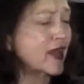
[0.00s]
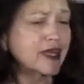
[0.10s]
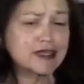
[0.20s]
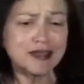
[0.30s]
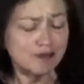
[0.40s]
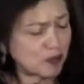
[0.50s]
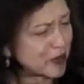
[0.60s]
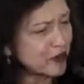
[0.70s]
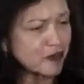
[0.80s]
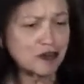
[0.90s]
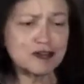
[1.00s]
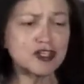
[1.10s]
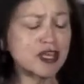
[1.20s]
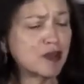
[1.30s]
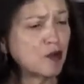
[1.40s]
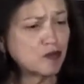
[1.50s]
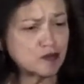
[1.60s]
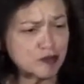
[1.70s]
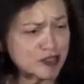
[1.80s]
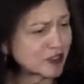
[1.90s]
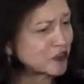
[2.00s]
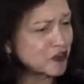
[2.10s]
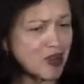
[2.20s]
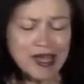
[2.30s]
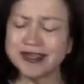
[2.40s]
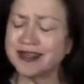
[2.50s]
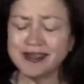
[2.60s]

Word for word: I had never met her. She oh, came really? over for dinner. Oh, I had wow.